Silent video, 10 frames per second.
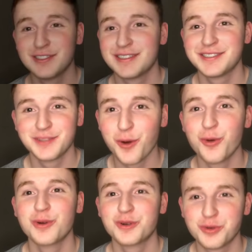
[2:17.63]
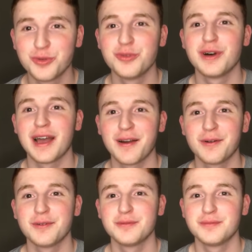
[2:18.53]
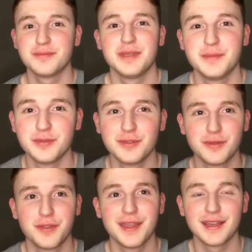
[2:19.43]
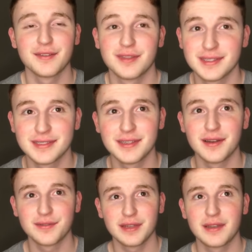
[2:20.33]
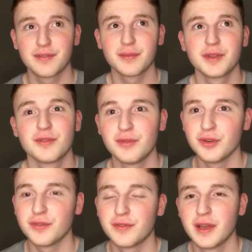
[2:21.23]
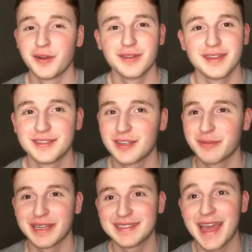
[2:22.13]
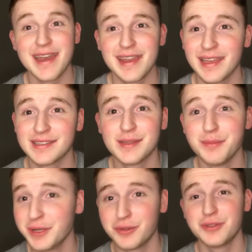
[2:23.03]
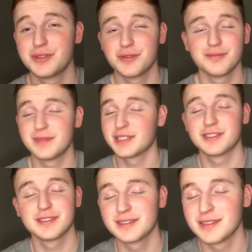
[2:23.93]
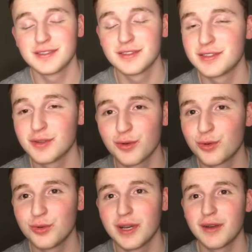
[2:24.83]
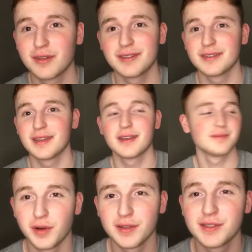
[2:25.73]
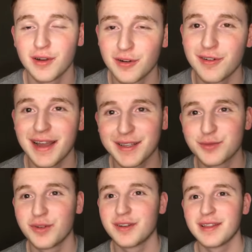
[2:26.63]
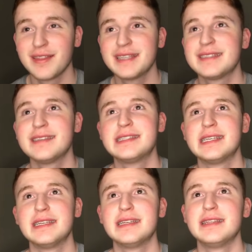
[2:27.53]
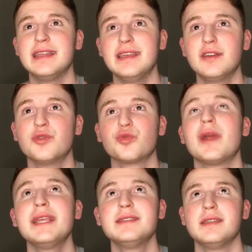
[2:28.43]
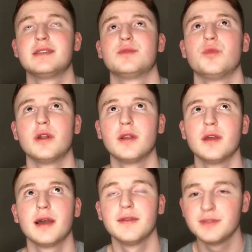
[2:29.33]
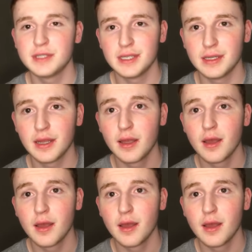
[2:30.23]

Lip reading: is just so cool how people think of this stuff, like from their roof. Apparently it took them like 10 days to build, so it's just so cool how they did that. But on our next one, this is the craziest one I've seen.